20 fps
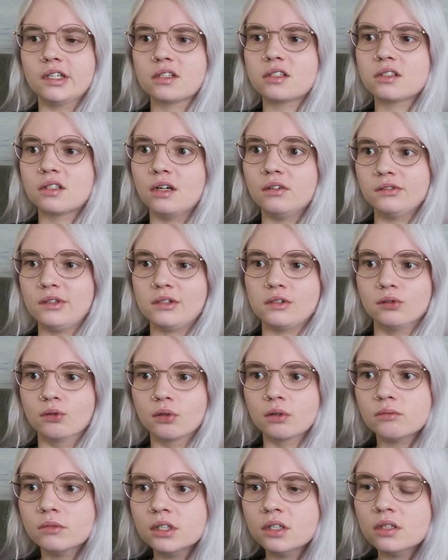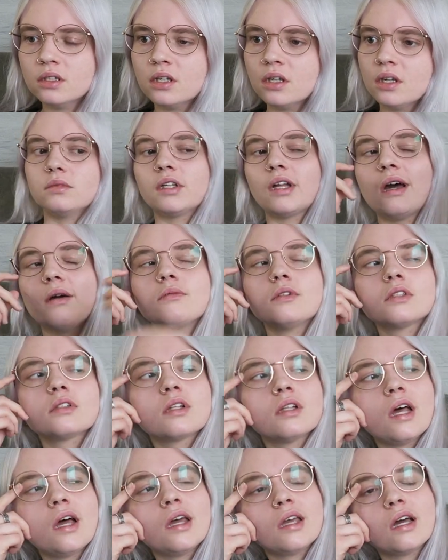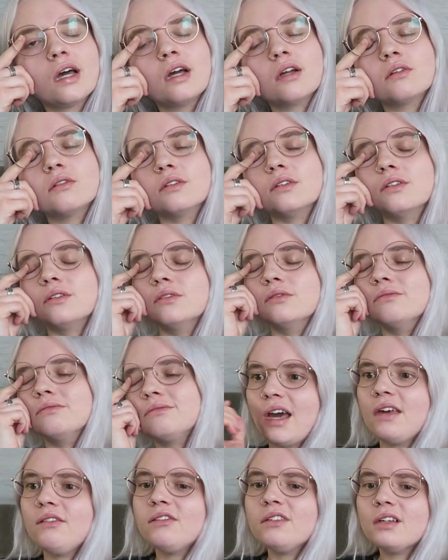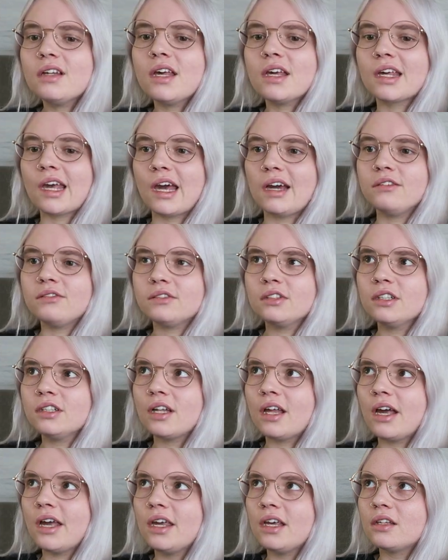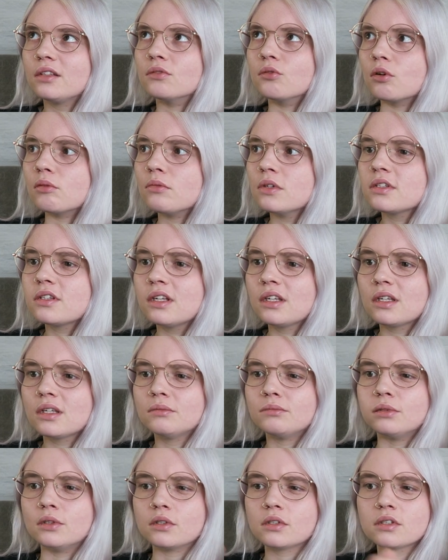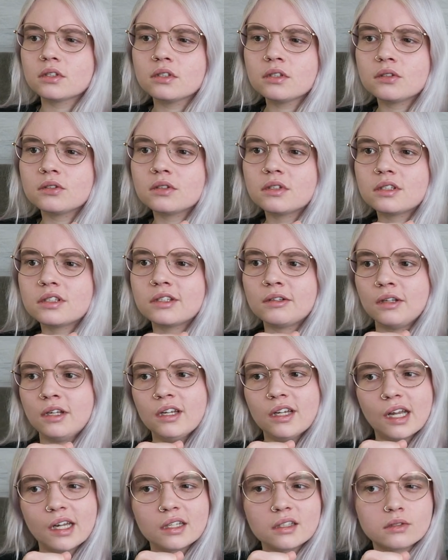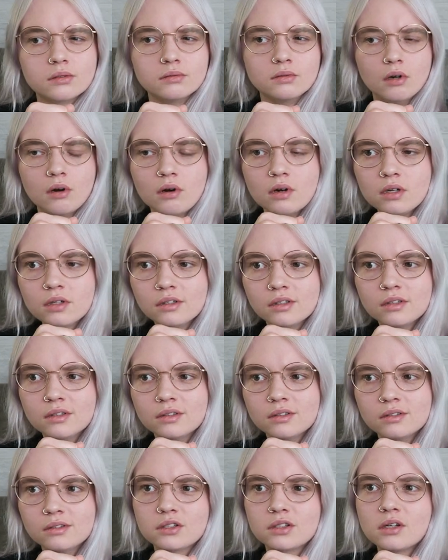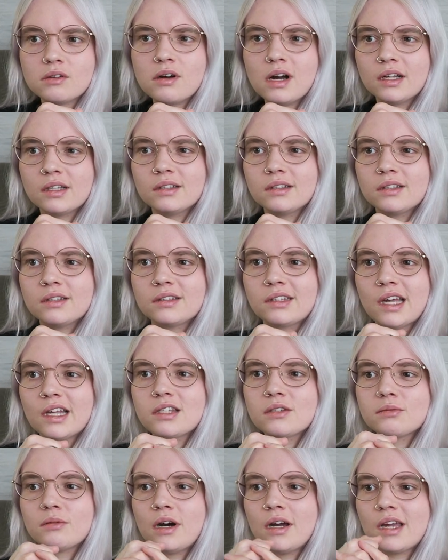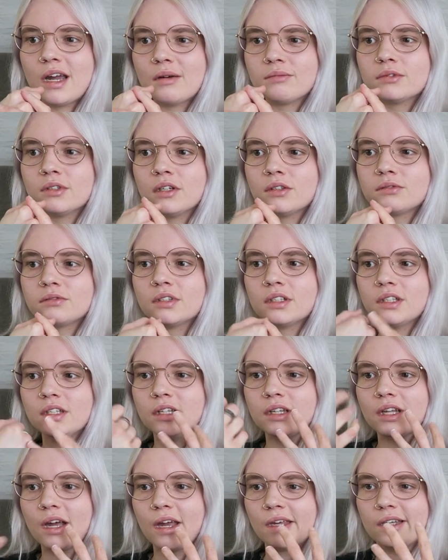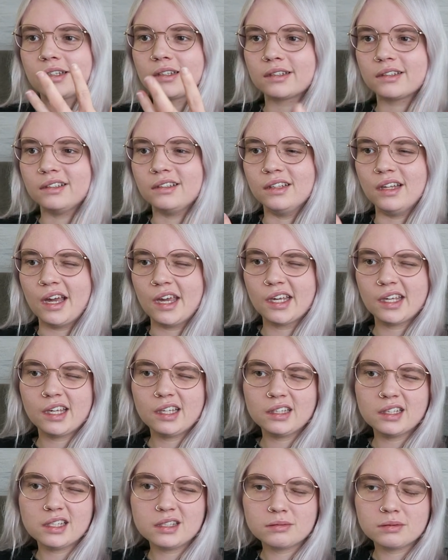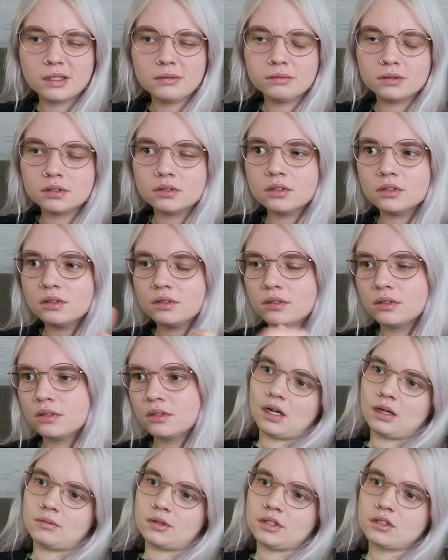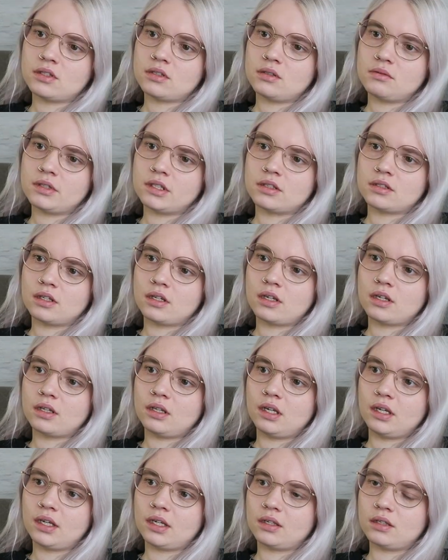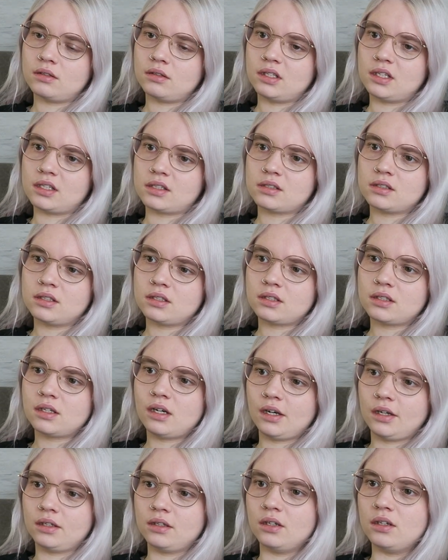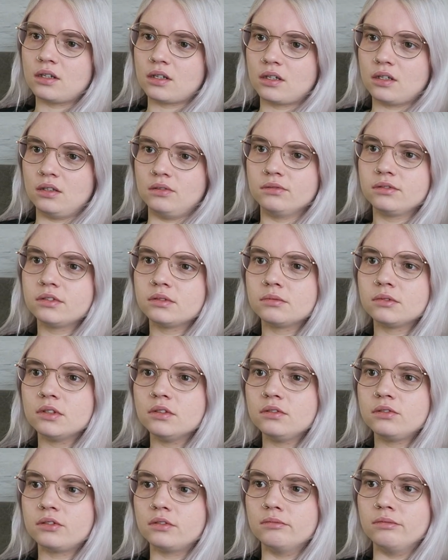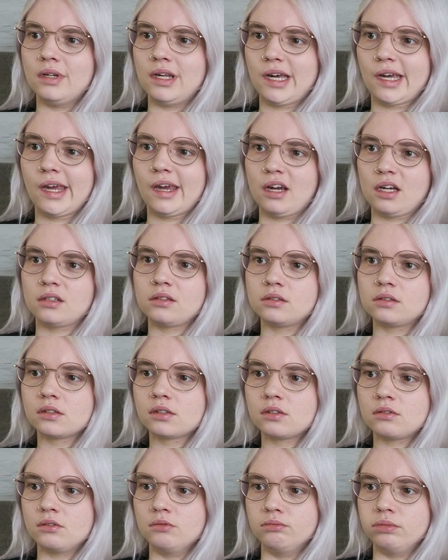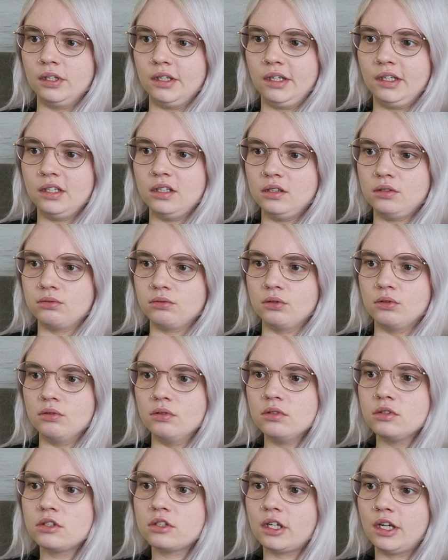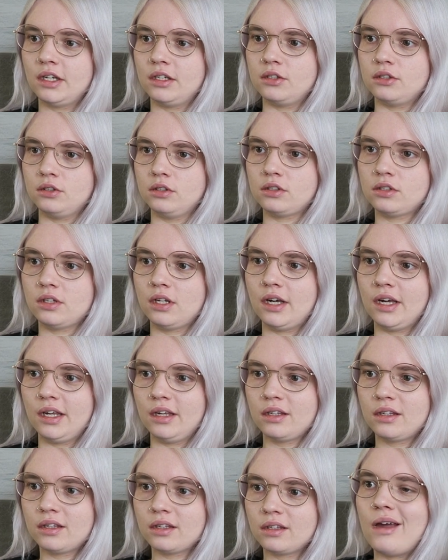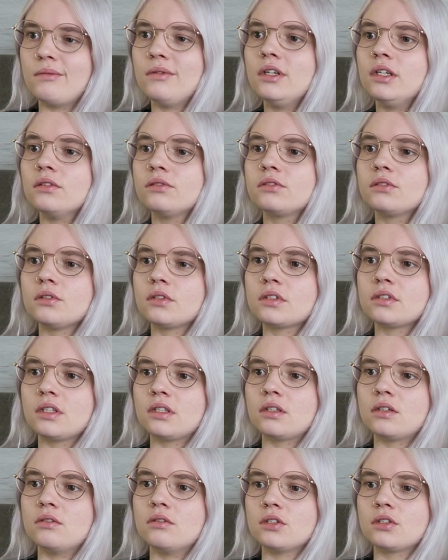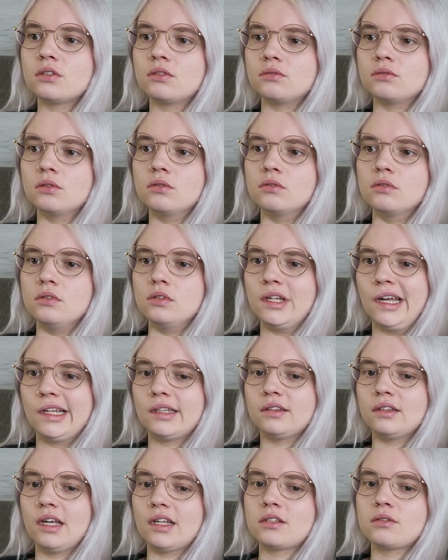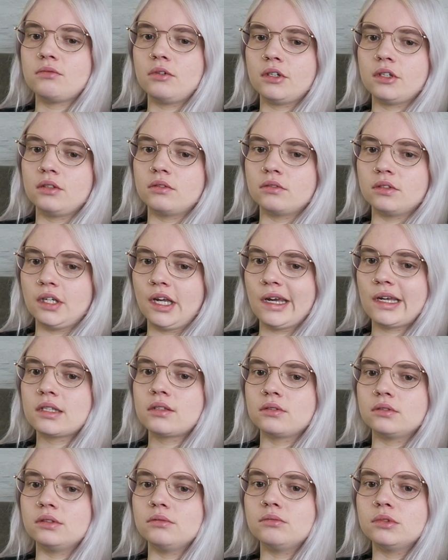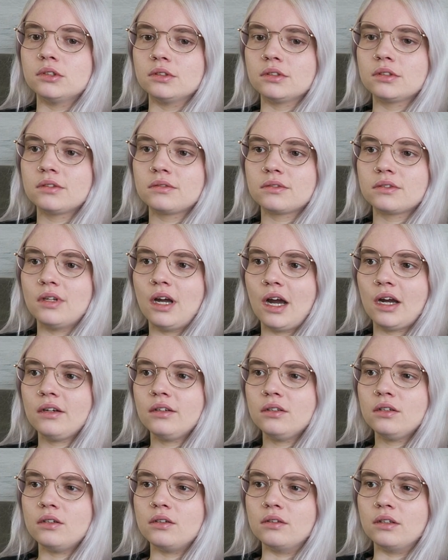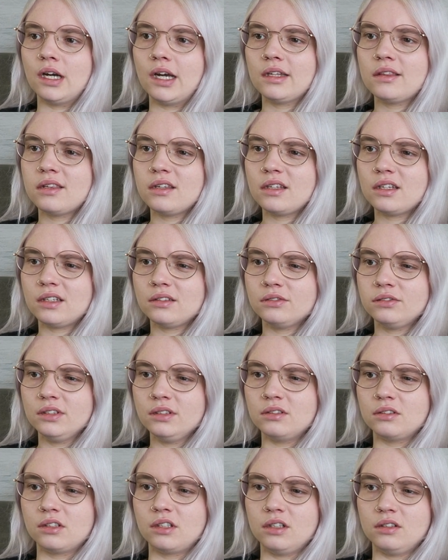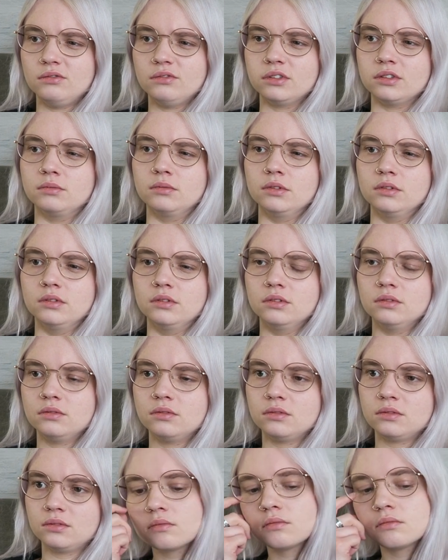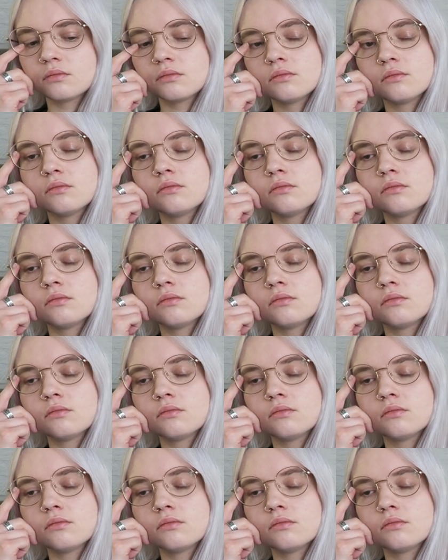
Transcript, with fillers: and stuff is normal. But I'm just like, I don't know. I feel like every like normal thinking person could see that it's wrong. So that's why I'm not really like liking these people. I'm also always thinking like, isn't it kind of uncomfortable for black actors to play these roles and just like, I mean, of course they know it's a role and that's why you're an actor, but I don't know, I think I'd feel uncomfortable. Oh,